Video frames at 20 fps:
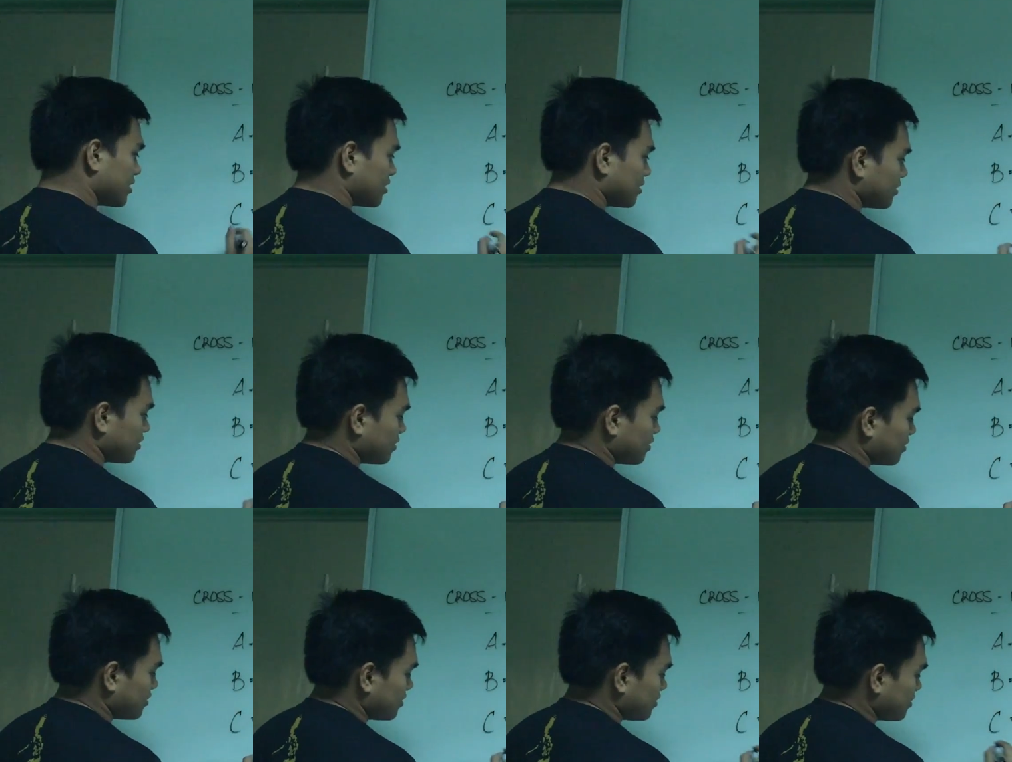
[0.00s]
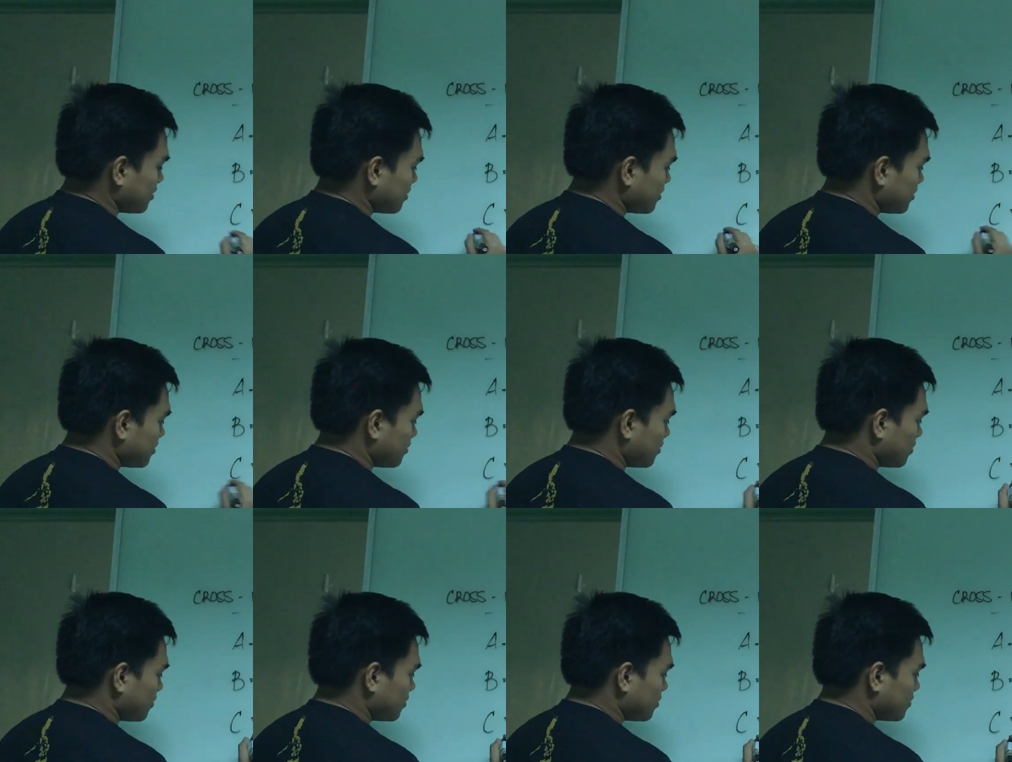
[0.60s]
here.
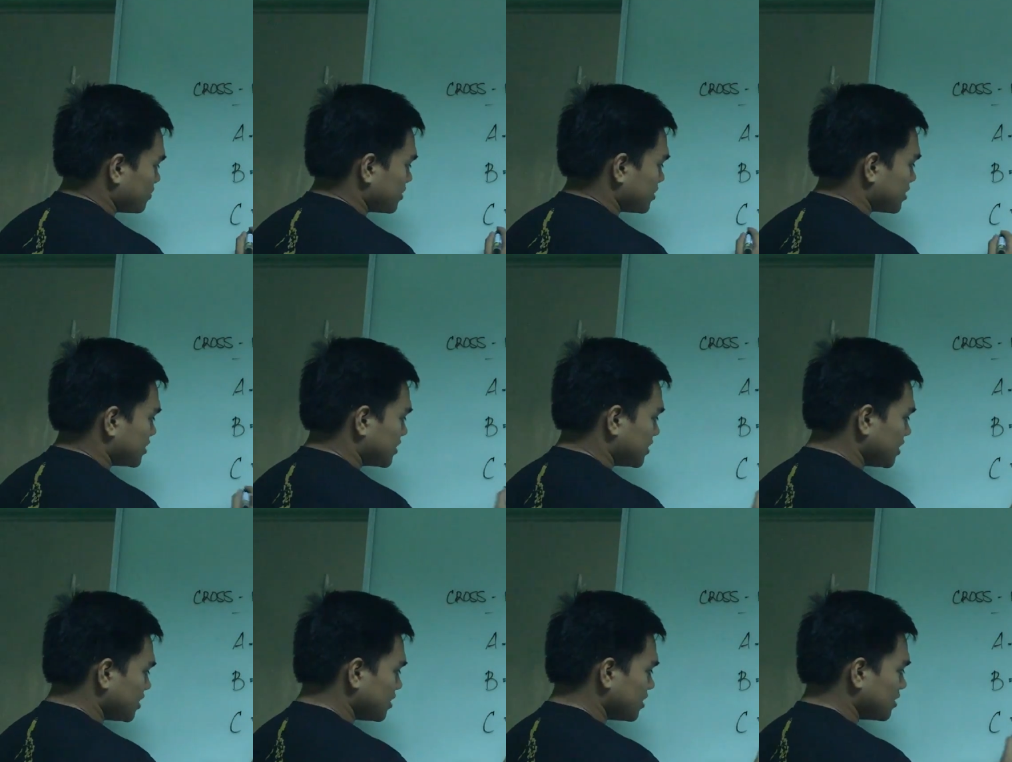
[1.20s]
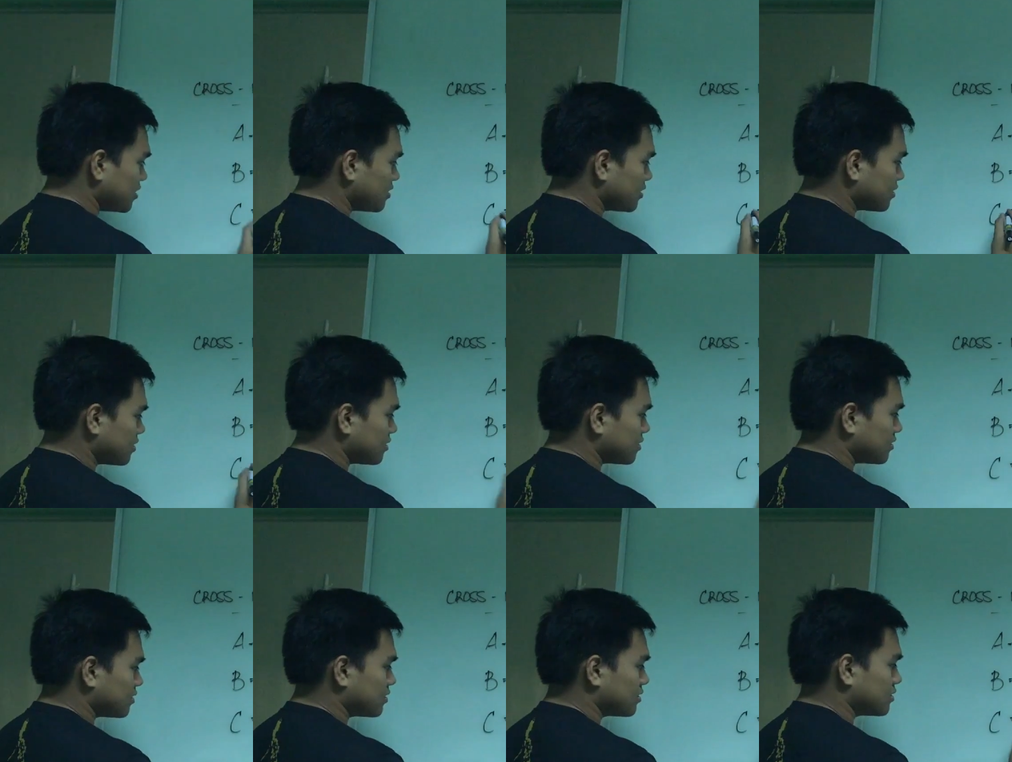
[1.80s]
So C
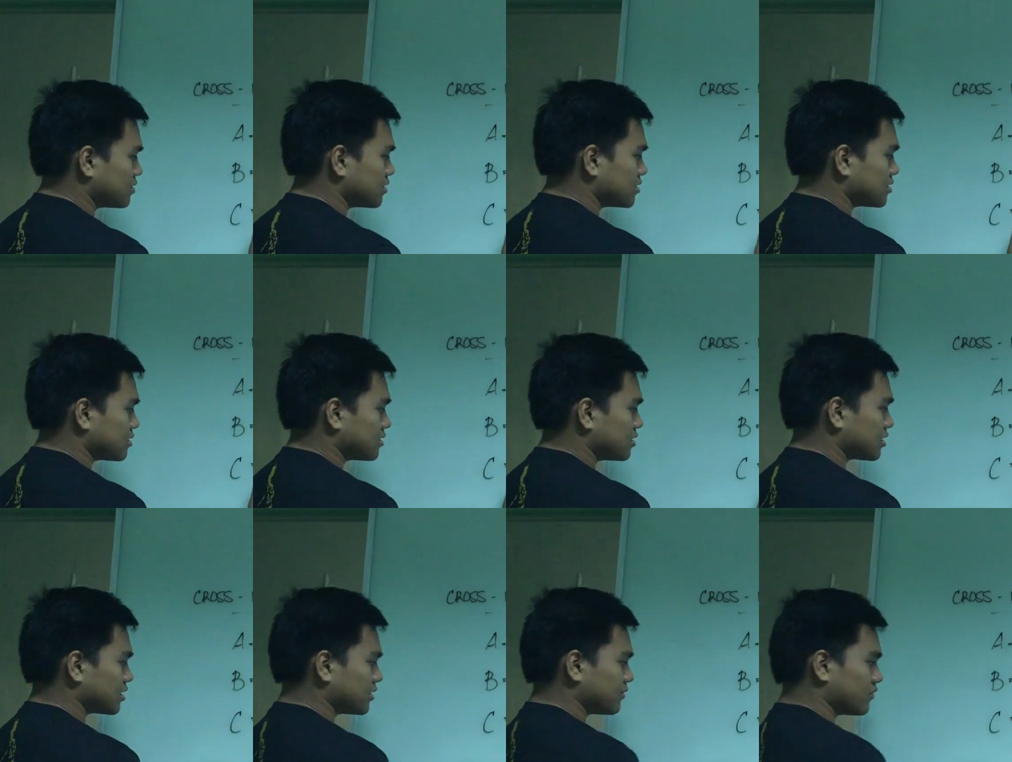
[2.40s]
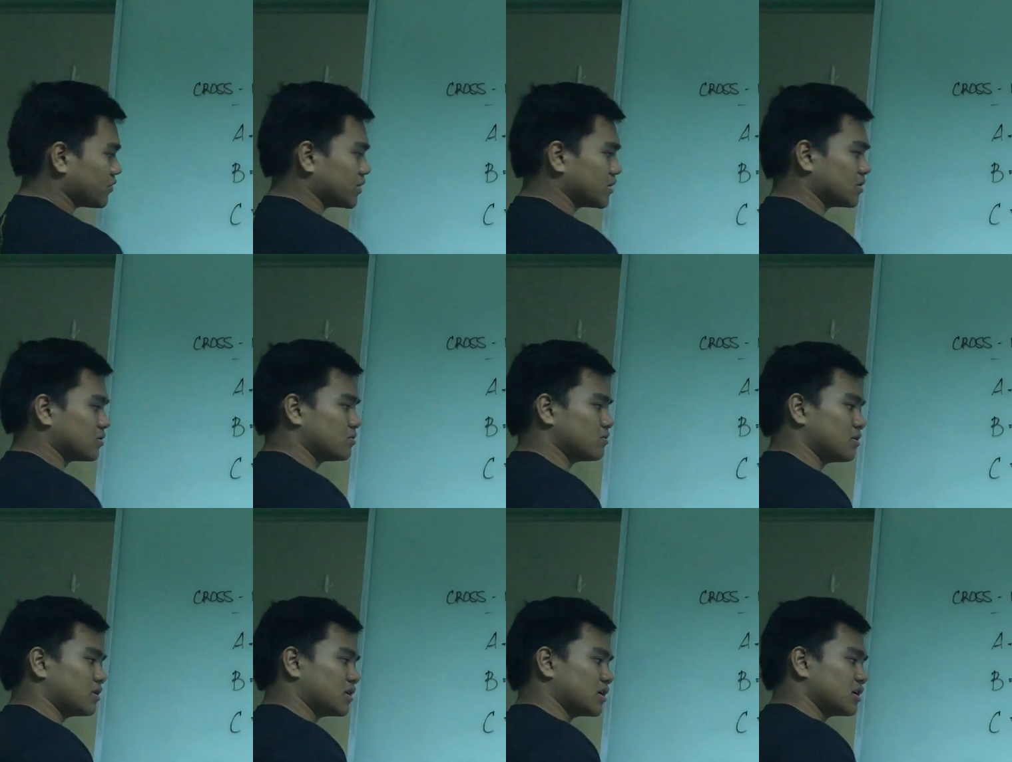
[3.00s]
is a negative
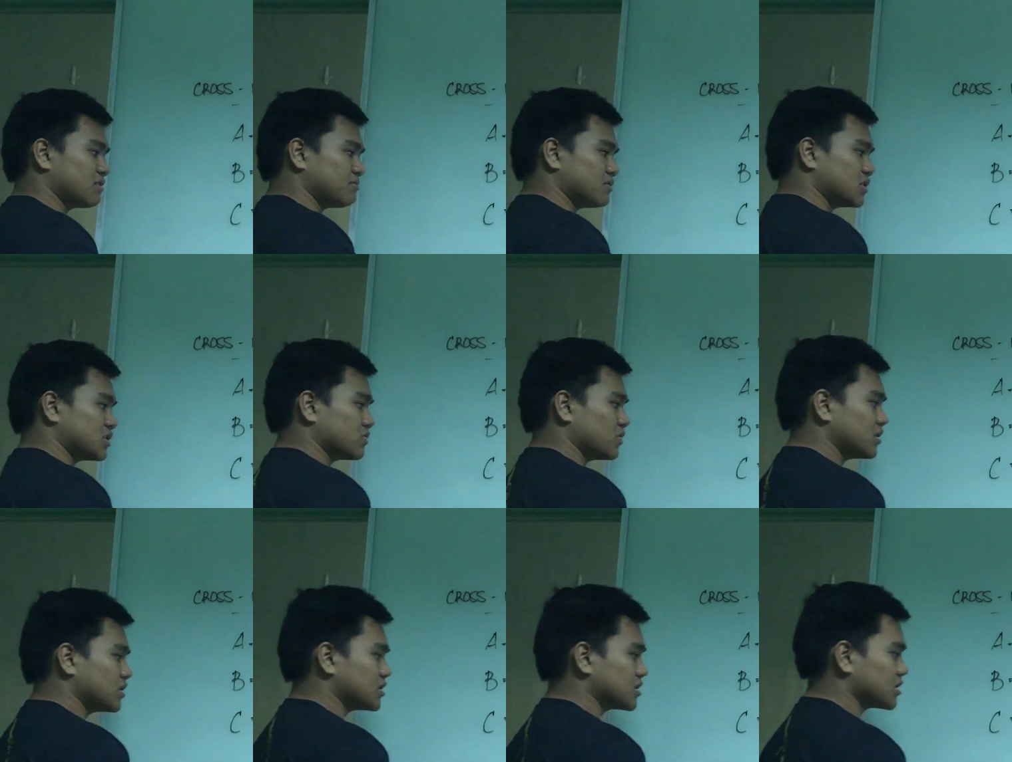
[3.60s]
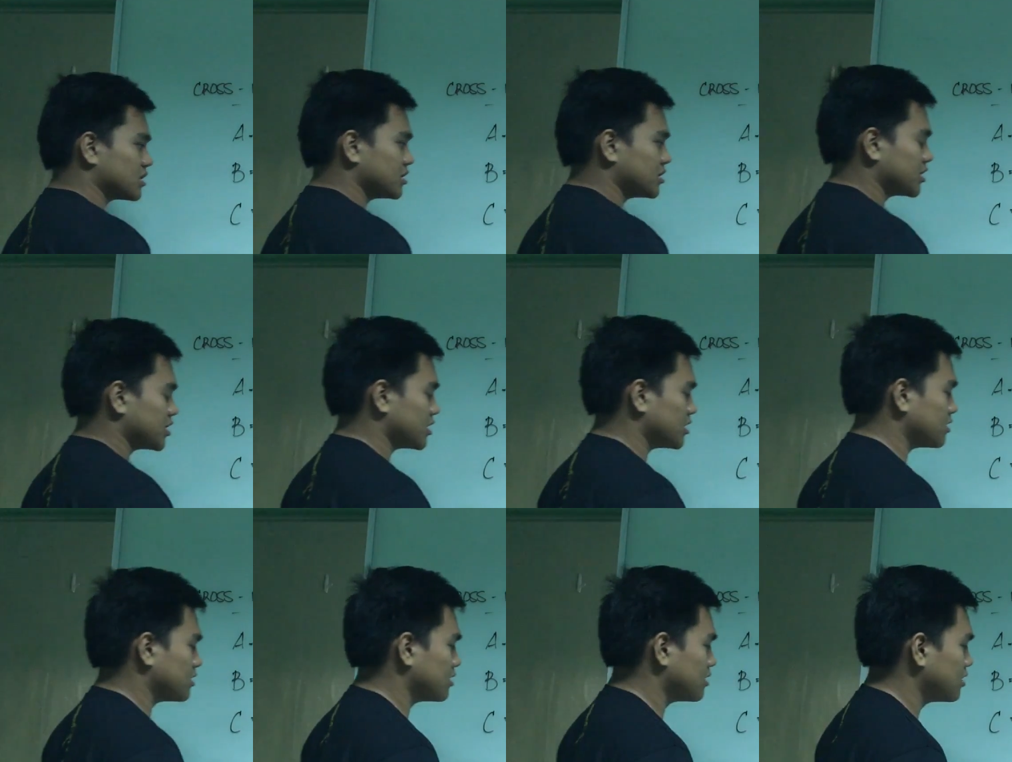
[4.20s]
22i minus 26j
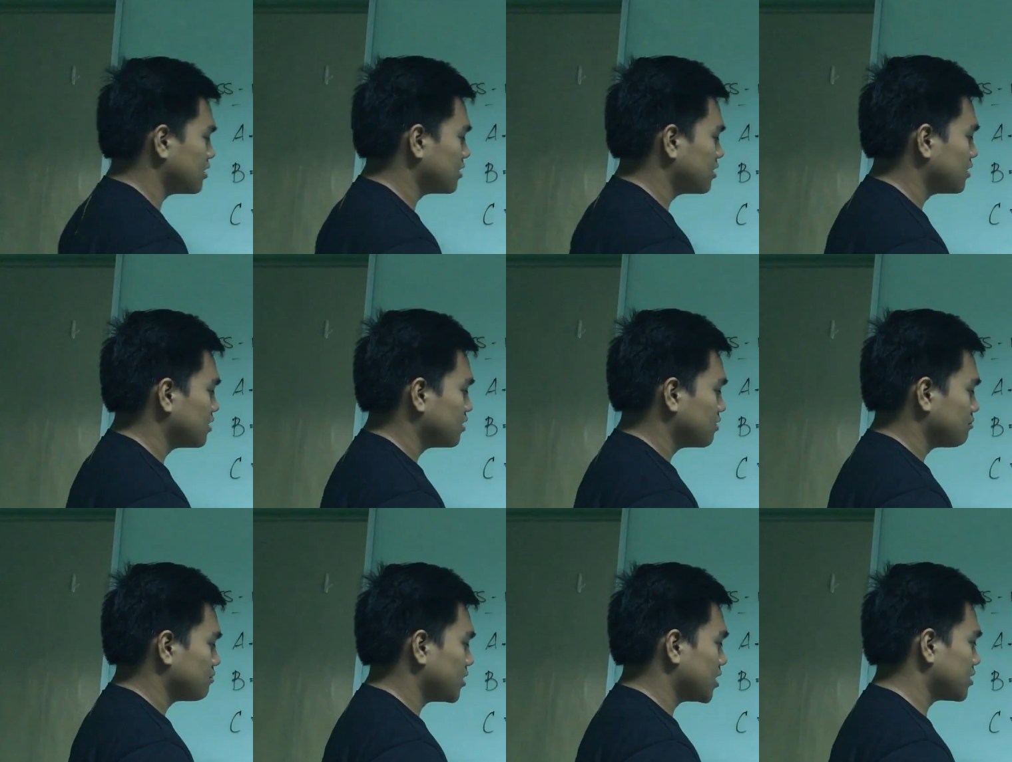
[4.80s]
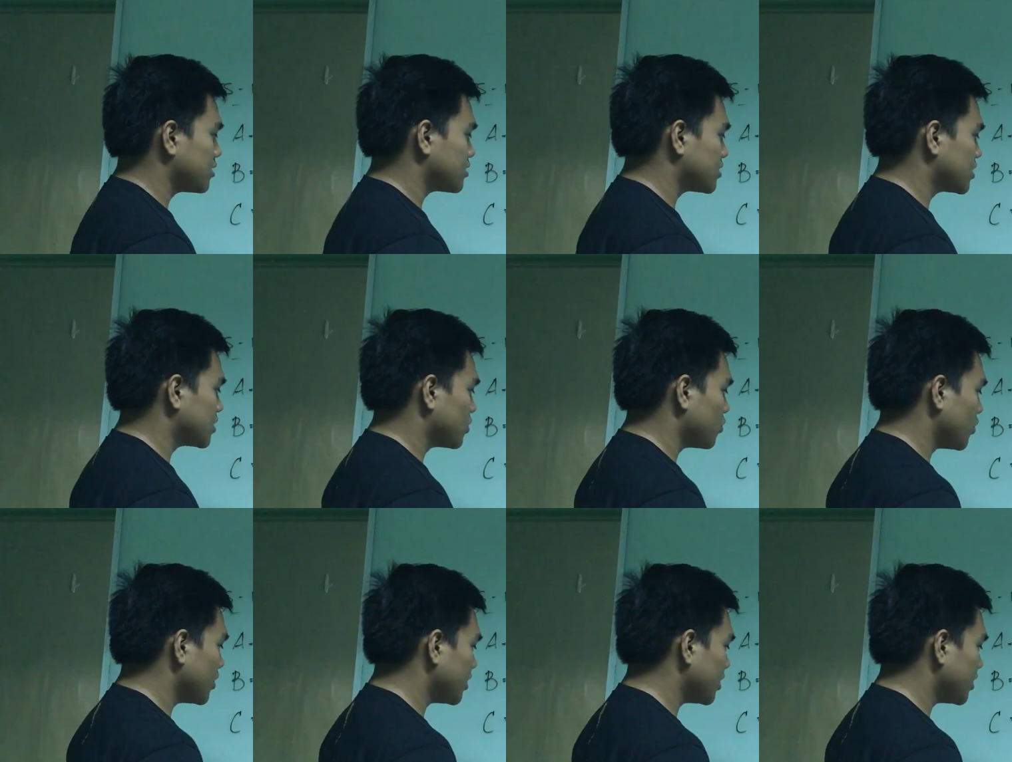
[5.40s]
minus